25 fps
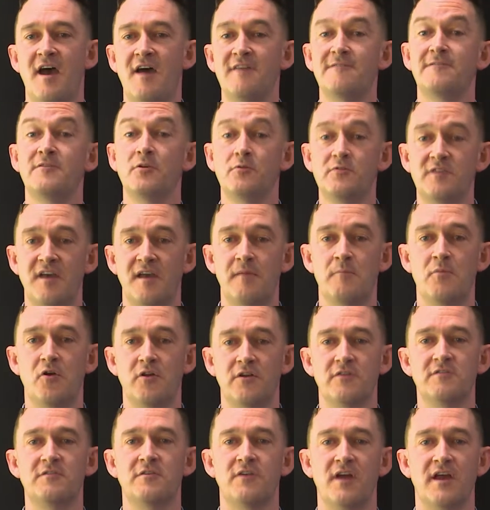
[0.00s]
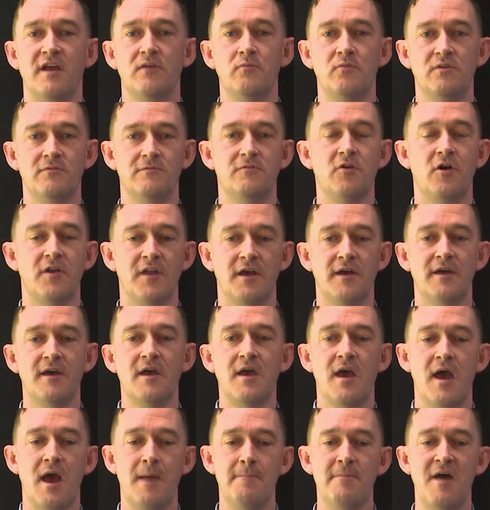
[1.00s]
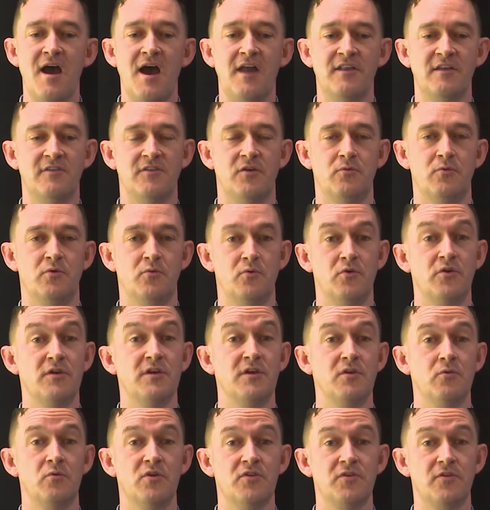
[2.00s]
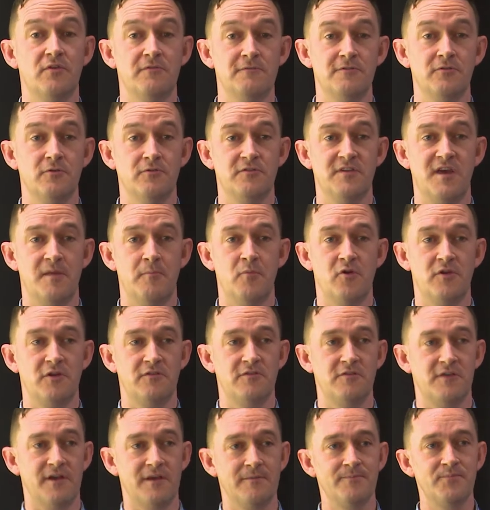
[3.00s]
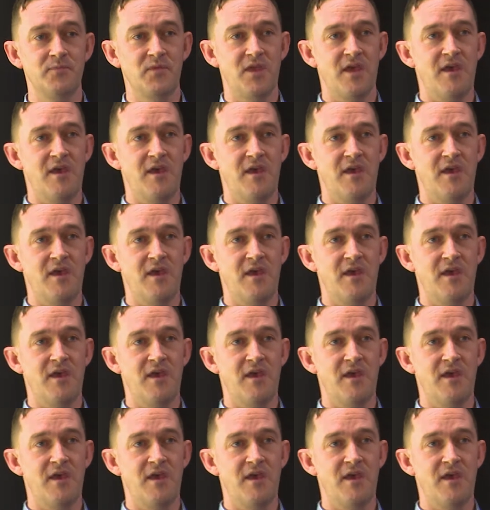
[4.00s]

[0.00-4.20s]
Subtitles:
fuel tank monitoring, and we've got a partner that we're working with on fuel tank monitoring.